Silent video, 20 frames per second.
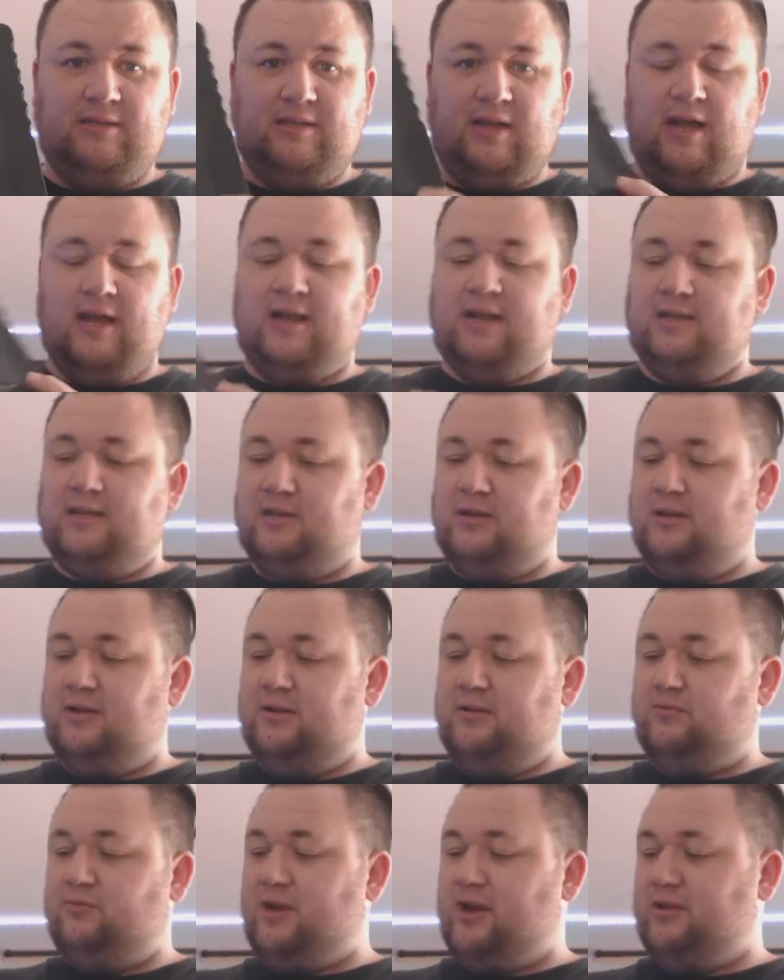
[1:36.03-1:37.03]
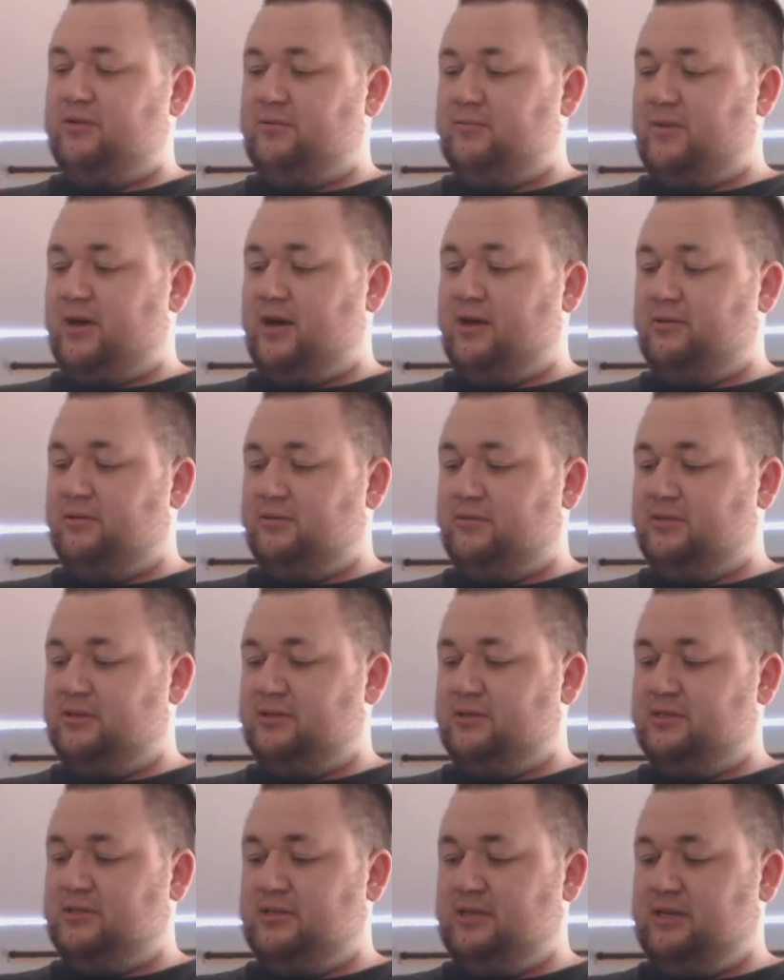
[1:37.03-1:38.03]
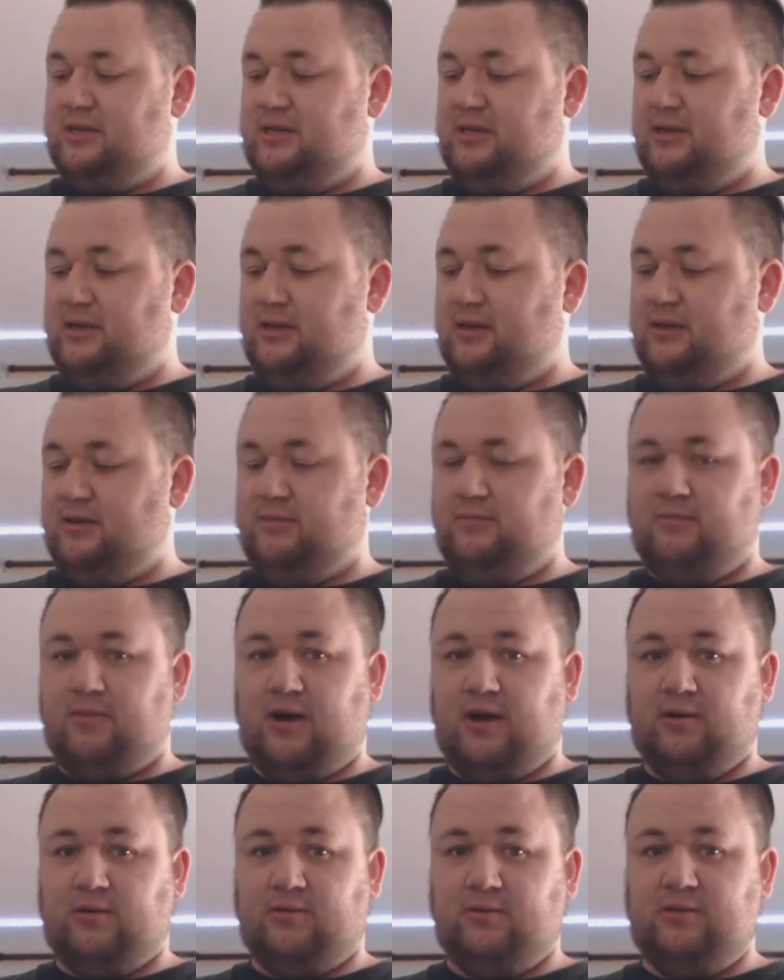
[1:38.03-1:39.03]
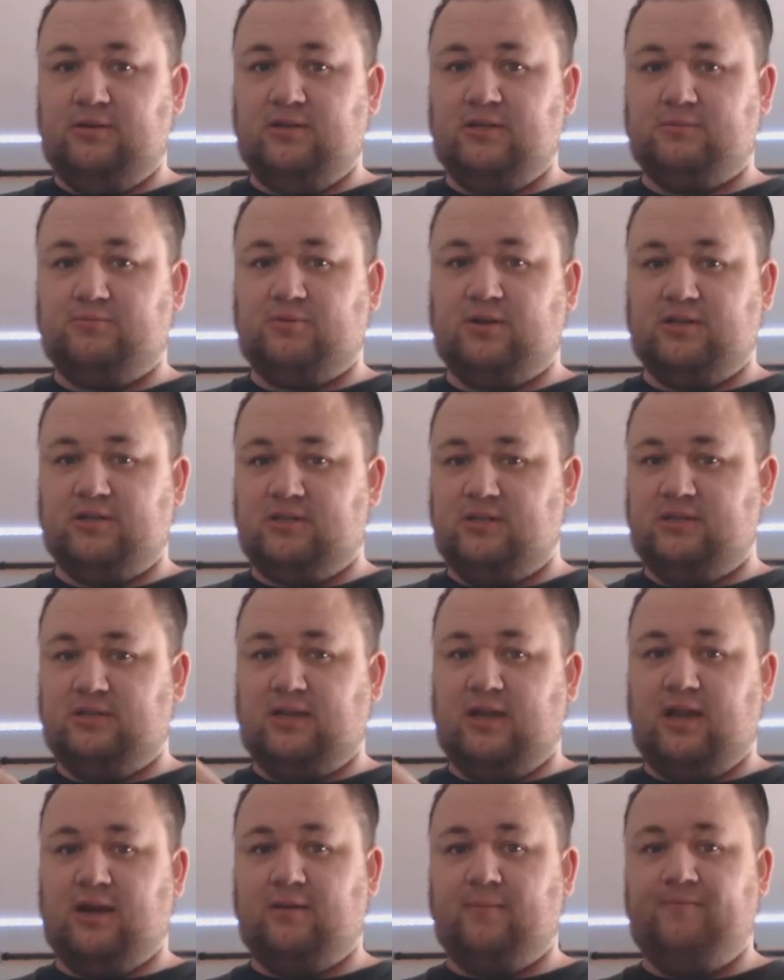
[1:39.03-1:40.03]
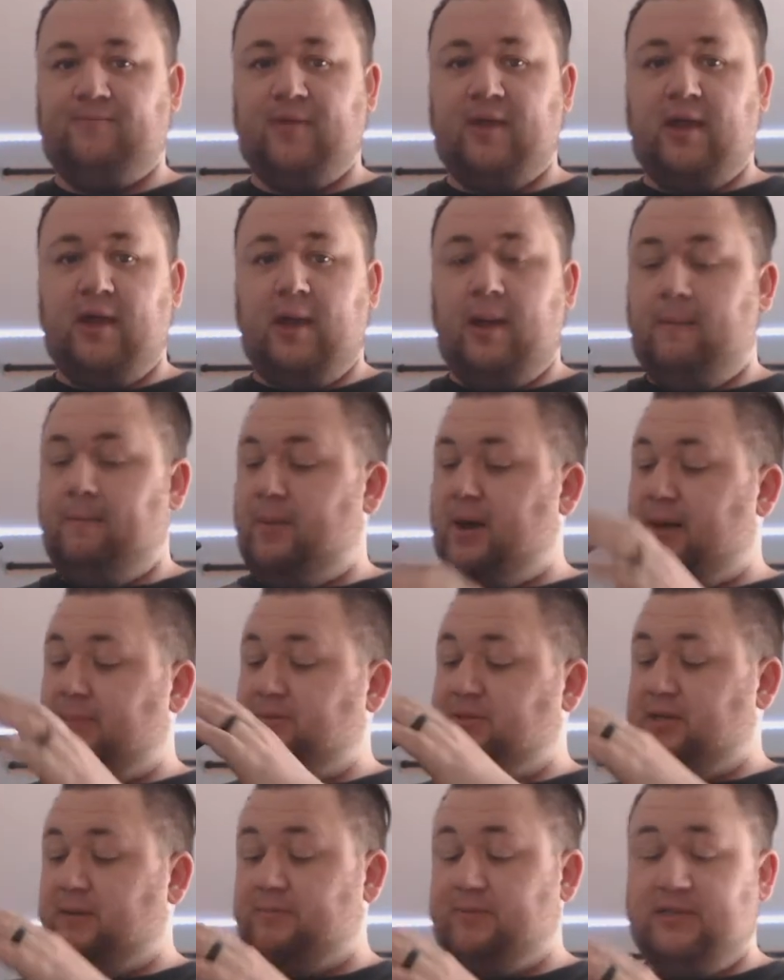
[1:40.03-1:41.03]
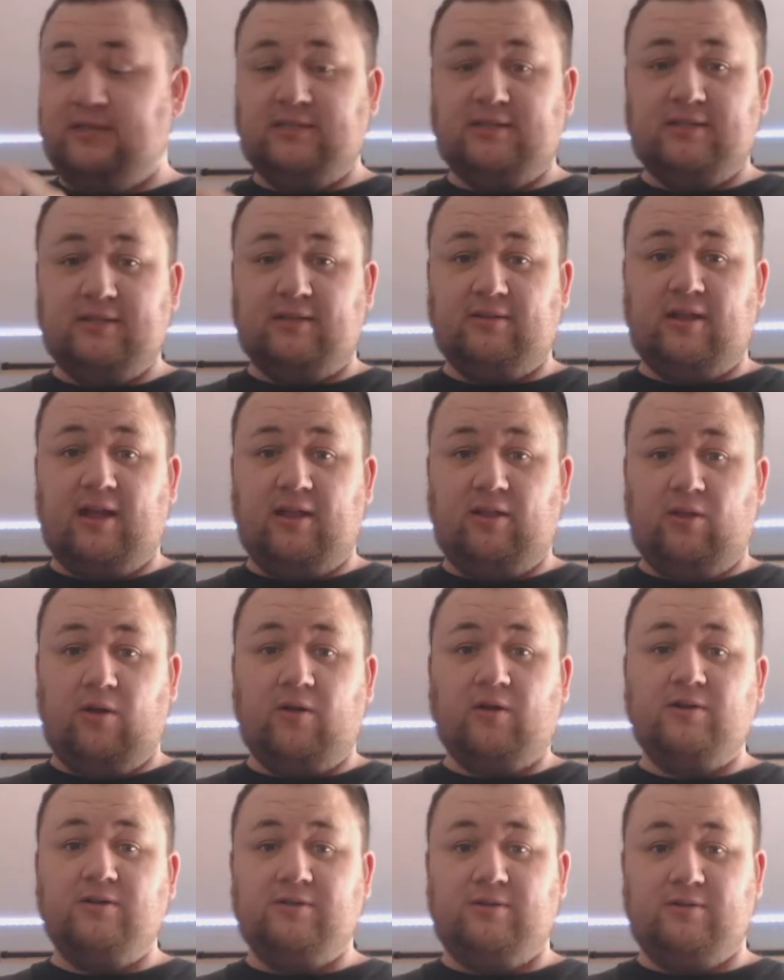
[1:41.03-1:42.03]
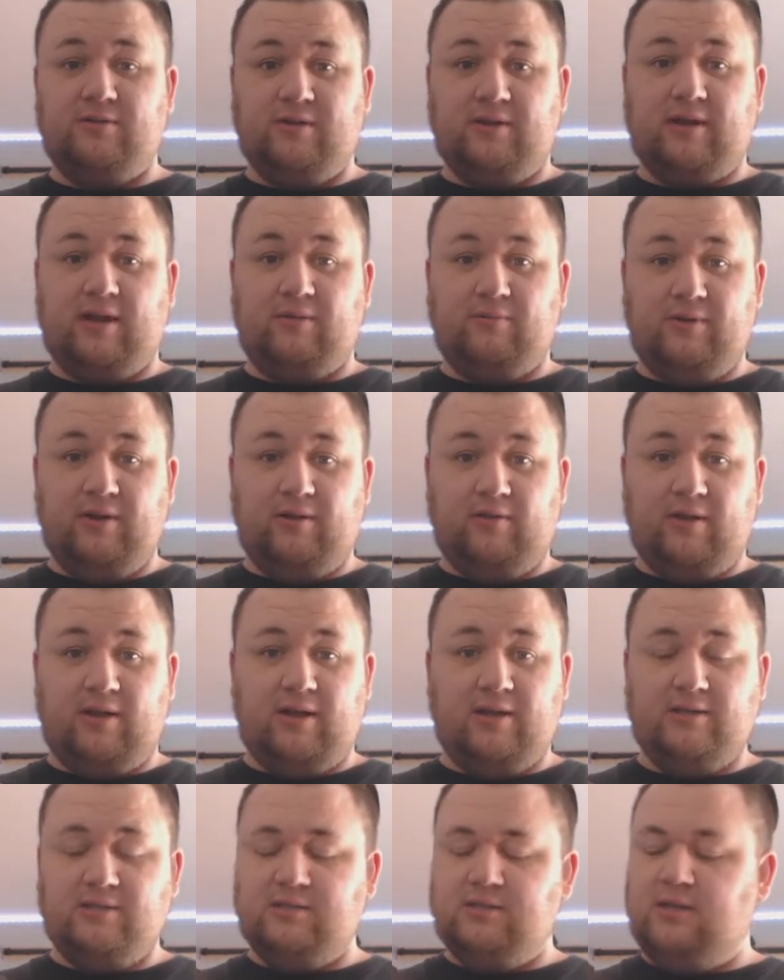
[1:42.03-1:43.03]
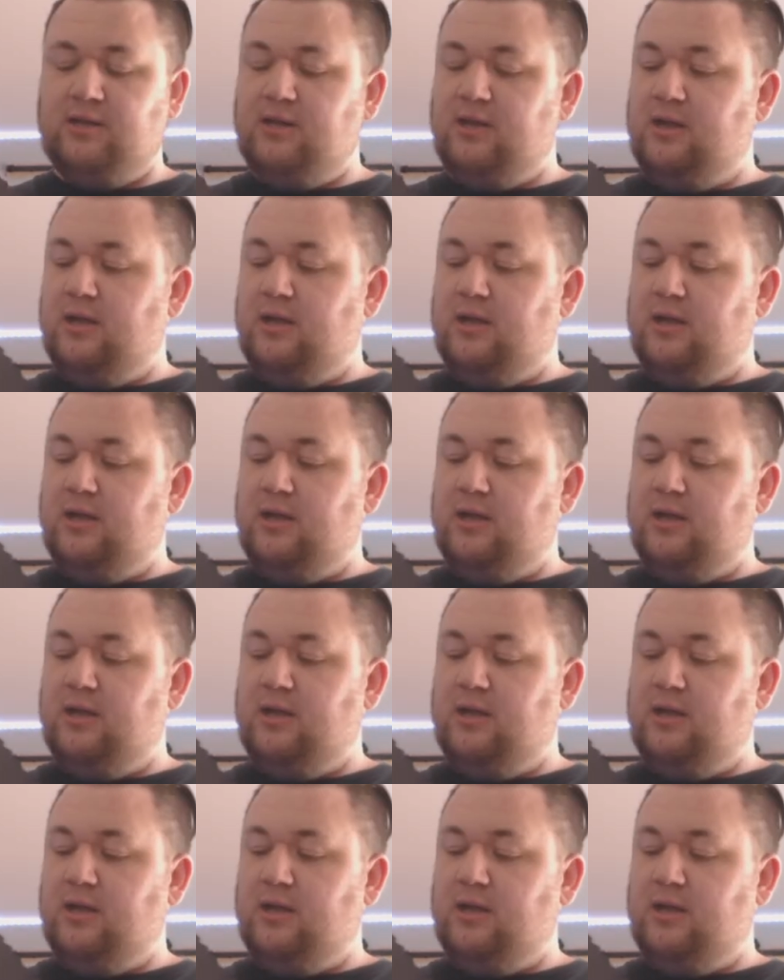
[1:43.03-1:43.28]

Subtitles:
I got the regular model, the CD model. You just press this down, pops up. This is a lot larger than I realized.